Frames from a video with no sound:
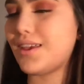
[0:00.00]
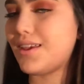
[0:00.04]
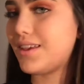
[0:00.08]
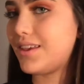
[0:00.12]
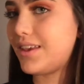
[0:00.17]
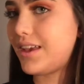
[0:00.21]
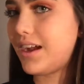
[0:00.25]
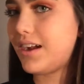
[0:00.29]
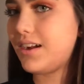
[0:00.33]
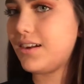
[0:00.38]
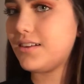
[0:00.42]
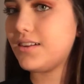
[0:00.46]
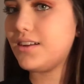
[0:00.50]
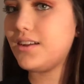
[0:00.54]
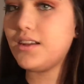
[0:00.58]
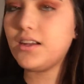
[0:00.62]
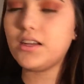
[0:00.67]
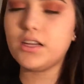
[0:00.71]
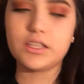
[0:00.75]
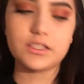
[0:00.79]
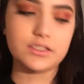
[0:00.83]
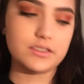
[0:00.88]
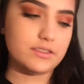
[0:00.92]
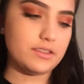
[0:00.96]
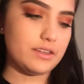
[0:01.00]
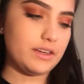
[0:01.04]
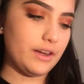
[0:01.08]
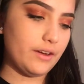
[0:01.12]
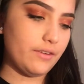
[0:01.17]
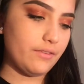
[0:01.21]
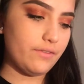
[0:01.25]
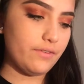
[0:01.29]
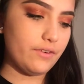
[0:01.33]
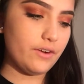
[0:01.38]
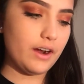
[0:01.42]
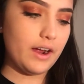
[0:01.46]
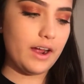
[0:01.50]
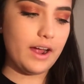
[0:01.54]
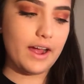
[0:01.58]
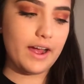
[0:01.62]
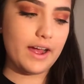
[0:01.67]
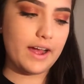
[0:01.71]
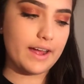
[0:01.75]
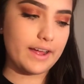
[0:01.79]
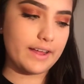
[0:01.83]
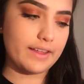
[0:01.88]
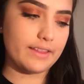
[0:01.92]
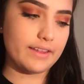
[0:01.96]
yeah. So now for
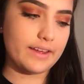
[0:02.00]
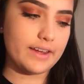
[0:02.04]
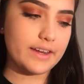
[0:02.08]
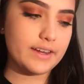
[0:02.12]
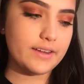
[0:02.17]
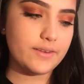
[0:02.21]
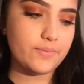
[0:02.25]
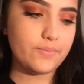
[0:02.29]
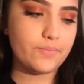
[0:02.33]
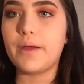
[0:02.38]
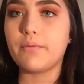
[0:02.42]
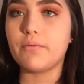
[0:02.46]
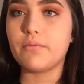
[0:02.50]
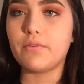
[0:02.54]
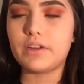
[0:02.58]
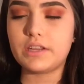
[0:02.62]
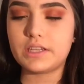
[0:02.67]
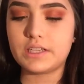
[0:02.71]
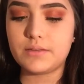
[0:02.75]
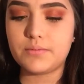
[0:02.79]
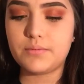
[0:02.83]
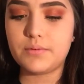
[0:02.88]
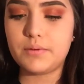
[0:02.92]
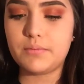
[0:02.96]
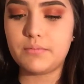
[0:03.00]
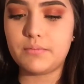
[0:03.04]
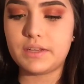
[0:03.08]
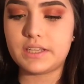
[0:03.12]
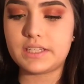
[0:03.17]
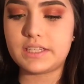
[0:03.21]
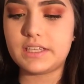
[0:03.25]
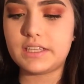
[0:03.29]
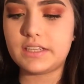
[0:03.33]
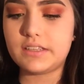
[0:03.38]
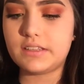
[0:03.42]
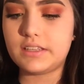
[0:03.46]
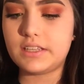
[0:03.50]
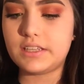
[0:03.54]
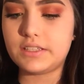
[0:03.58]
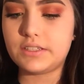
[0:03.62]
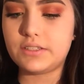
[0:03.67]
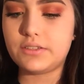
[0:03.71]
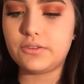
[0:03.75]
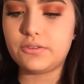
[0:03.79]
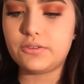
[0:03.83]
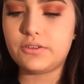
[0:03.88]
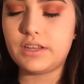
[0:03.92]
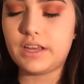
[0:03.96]
highlight, I'm going to be mixing these
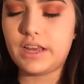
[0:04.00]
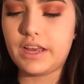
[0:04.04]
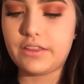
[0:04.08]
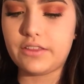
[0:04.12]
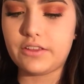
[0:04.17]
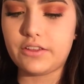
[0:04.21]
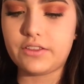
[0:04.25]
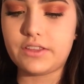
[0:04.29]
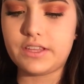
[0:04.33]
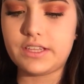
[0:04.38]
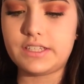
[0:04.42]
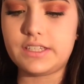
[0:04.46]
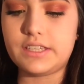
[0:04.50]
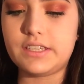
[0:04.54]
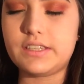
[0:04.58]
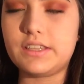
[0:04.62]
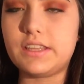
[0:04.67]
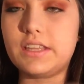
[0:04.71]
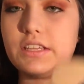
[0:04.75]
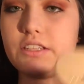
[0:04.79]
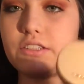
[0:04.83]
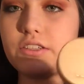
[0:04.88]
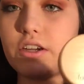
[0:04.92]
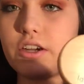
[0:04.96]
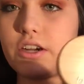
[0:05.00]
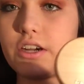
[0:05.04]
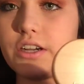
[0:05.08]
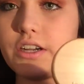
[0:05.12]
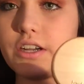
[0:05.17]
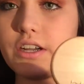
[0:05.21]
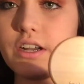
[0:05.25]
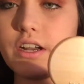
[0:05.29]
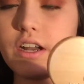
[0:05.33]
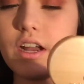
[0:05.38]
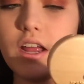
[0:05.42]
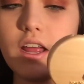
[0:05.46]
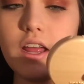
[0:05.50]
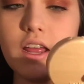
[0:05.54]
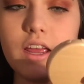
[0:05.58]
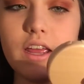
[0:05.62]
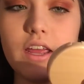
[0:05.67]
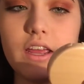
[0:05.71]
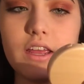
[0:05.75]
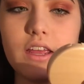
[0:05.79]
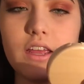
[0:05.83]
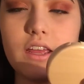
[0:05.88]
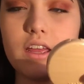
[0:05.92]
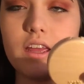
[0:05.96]
two together. This is the Tarte
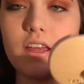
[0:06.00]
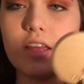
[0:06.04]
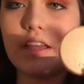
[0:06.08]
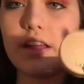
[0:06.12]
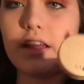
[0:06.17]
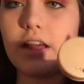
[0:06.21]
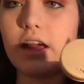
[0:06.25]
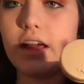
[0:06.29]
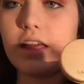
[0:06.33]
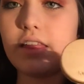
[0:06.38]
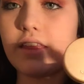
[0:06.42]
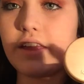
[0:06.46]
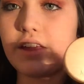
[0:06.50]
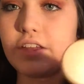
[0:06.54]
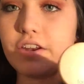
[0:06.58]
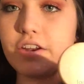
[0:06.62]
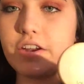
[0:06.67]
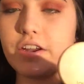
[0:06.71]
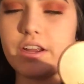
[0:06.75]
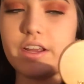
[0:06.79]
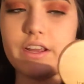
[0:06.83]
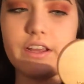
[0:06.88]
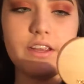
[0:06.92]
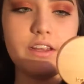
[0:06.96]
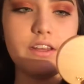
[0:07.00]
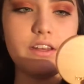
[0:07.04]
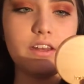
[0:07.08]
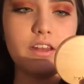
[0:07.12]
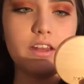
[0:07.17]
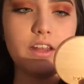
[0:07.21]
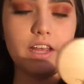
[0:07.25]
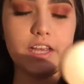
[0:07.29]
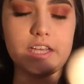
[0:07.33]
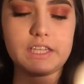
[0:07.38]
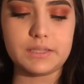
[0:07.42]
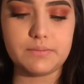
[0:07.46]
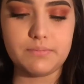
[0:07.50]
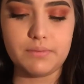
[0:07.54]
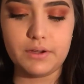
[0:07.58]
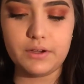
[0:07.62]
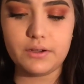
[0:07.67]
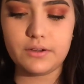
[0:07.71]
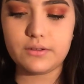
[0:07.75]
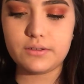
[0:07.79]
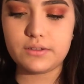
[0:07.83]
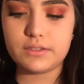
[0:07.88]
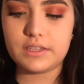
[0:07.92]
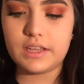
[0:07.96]
highlighter in
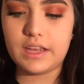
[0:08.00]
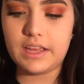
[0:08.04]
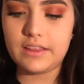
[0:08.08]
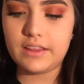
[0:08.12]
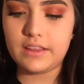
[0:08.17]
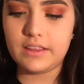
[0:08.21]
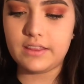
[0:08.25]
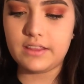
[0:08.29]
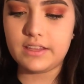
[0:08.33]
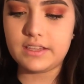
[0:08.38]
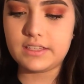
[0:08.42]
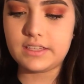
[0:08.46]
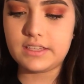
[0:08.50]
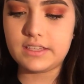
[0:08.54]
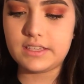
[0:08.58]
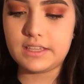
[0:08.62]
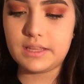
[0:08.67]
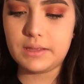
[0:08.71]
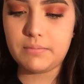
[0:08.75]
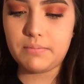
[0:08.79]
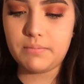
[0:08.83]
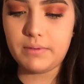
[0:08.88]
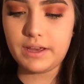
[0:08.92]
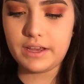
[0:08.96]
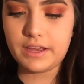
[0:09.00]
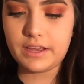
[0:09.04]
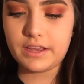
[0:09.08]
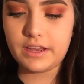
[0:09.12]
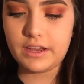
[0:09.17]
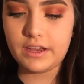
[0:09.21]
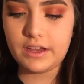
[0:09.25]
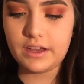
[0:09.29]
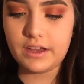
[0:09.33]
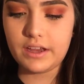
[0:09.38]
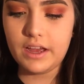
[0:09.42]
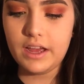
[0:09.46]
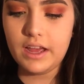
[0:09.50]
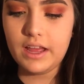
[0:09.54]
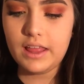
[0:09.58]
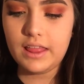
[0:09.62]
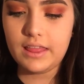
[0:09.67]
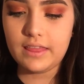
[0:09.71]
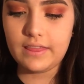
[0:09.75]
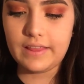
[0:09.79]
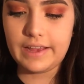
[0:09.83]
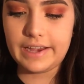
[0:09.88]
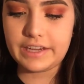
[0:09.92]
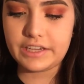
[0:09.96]
Exposed, and then this is the Becca
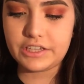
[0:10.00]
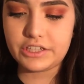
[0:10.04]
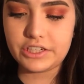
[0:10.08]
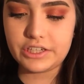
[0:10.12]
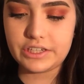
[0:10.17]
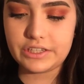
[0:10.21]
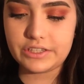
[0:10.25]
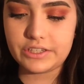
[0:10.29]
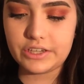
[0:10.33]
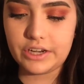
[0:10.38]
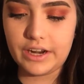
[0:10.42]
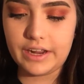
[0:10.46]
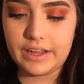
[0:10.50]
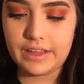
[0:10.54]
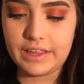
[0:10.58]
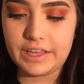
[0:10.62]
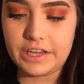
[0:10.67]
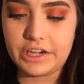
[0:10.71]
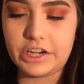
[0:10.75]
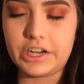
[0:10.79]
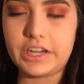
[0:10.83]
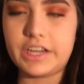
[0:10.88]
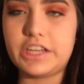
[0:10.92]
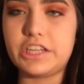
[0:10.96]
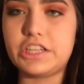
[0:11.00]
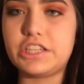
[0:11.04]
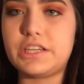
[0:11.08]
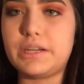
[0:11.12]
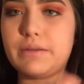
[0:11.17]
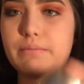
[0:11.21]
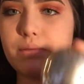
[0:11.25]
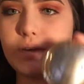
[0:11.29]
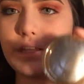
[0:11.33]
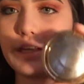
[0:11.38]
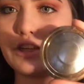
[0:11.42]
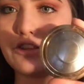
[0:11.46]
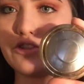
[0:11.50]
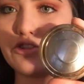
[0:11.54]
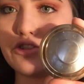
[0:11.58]
Light Tracer highlighter in Champagne